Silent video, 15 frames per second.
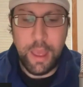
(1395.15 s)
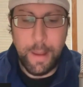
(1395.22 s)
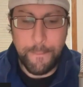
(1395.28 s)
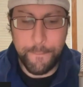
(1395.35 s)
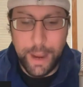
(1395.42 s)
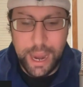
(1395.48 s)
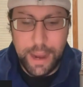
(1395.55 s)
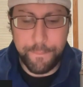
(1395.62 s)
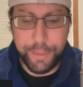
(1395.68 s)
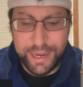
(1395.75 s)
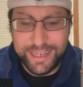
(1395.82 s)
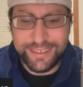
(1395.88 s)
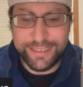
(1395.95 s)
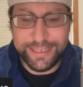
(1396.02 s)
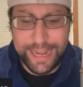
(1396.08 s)
My
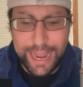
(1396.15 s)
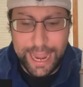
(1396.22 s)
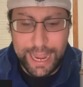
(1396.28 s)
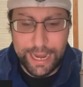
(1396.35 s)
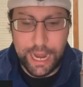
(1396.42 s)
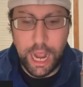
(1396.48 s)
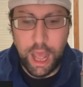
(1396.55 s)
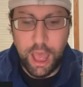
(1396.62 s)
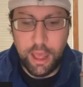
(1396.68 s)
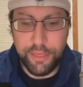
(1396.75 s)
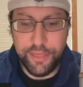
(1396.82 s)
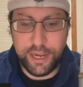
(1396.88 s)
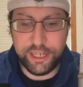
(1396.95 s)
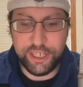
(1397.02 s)
picks again: the